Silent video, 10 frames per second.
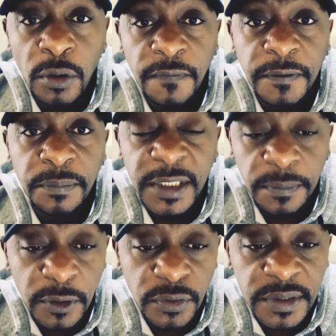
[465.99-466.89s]
going to feel better
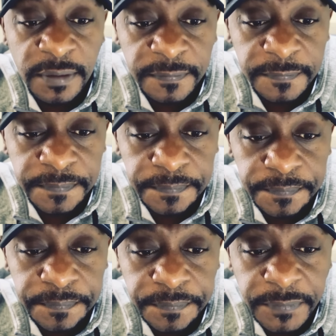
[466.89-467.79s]
about yourself.
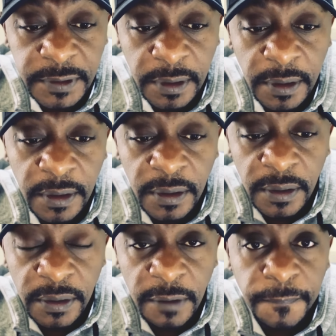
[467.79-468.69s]

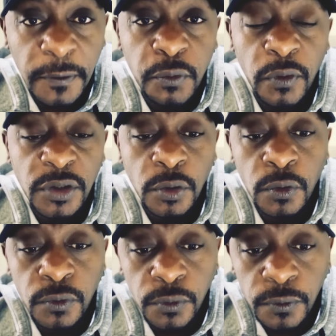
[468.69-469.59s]
The fourth one, what you're
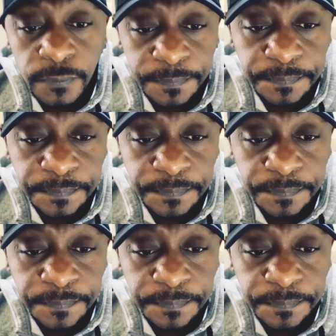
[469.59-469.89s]
going to do,